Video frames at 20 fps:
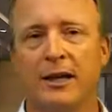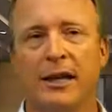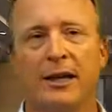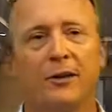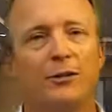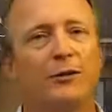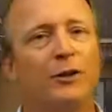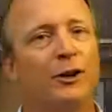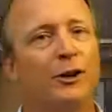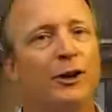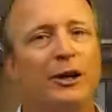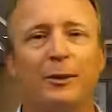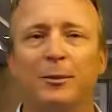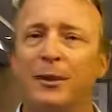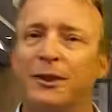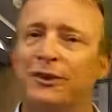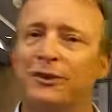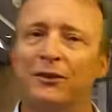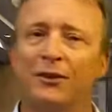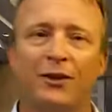get affiliate
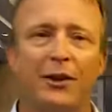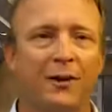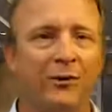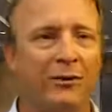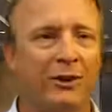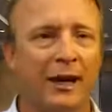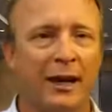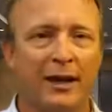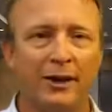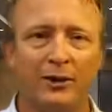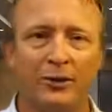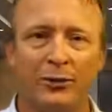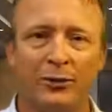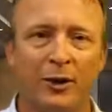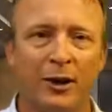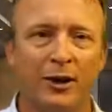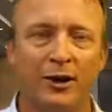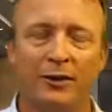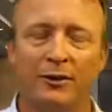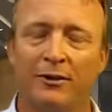commissions off of that as
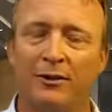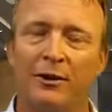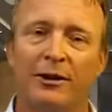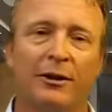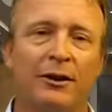well.